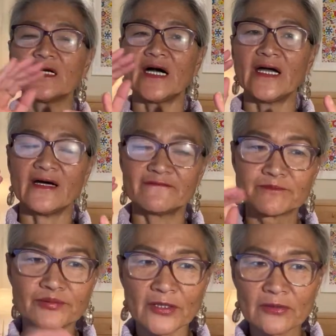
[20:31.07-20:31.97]
I have
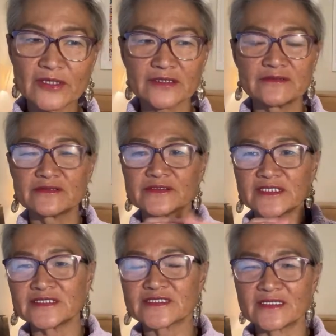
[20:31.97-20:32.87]
broken
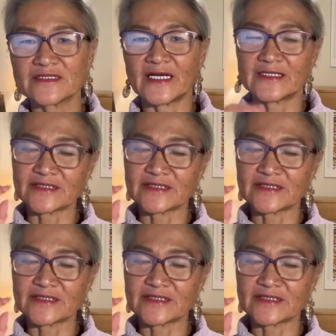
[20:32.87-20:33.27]
this and that.